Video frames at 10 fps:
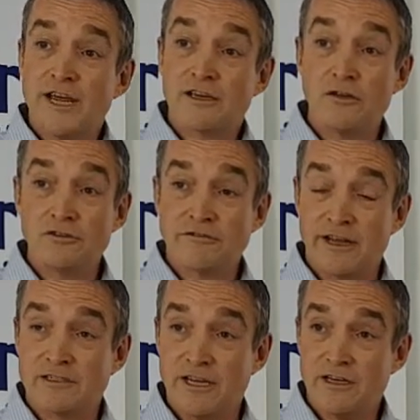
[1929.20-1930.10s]

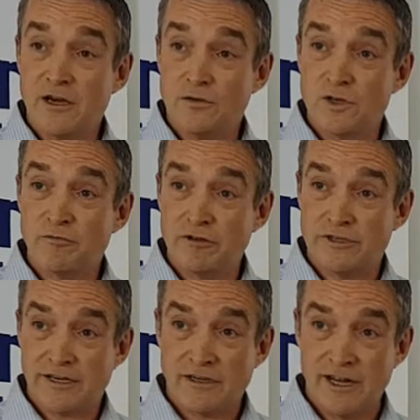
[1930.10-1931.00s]
contracting known as a
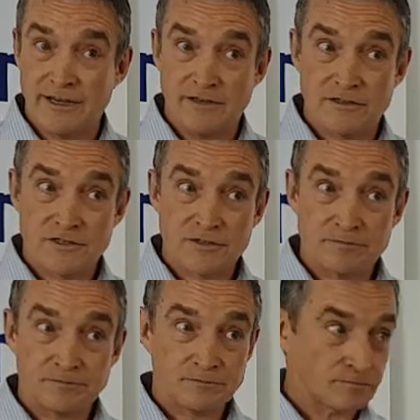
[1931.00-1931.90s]
project alliance.
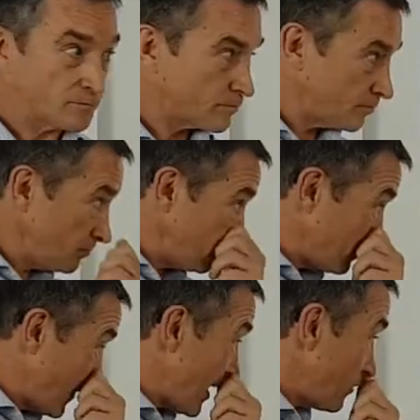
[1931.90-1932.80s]

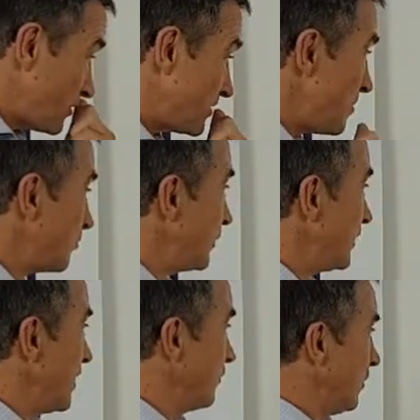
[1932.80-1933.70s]
Now, at a simple
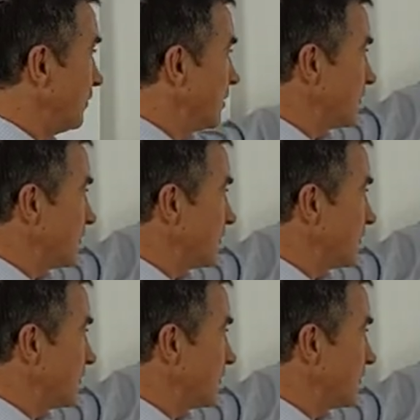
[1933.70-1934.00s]
level,